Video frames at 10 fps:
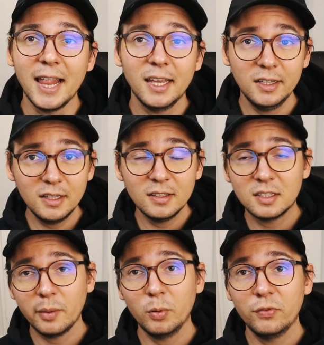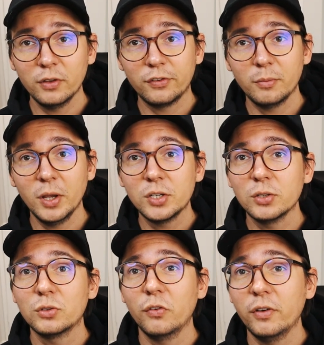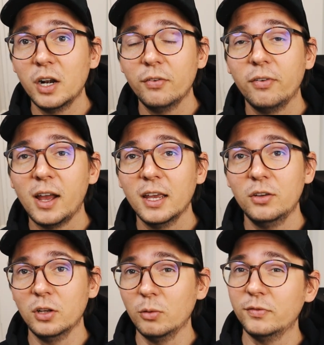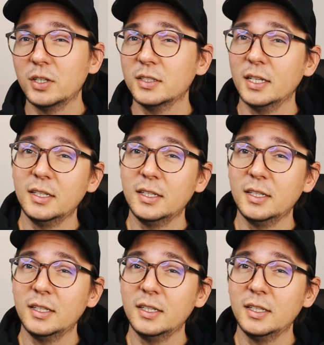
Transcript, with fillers: And they need this type of information to verify, you know, if there's